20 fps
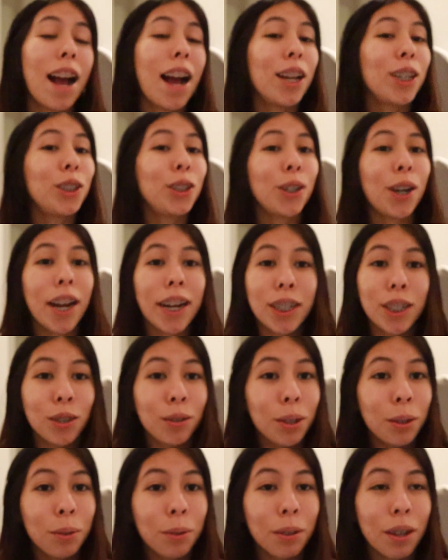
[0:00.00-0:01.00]
I tried
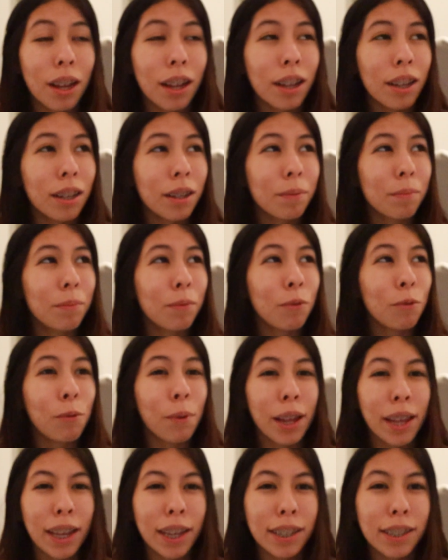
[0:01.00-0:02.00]
doing
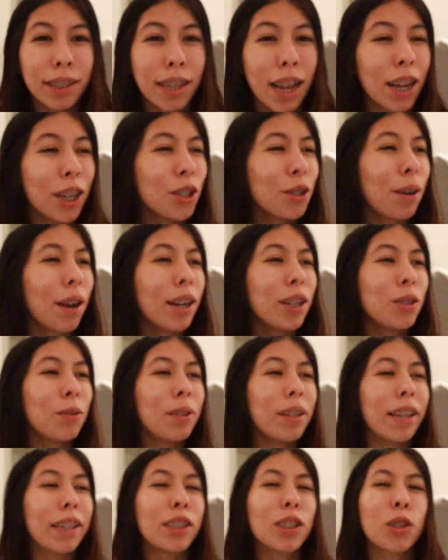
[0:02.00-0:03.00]
Wix. I tried
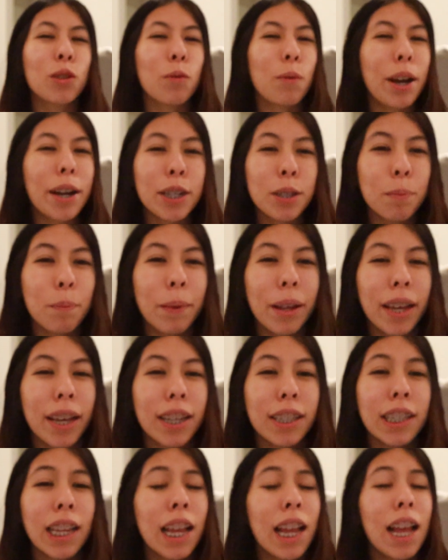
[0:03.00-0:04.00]
doing like
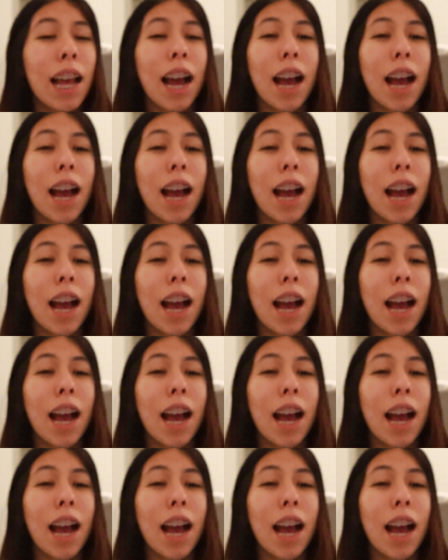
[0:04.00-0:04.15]
Squarespace.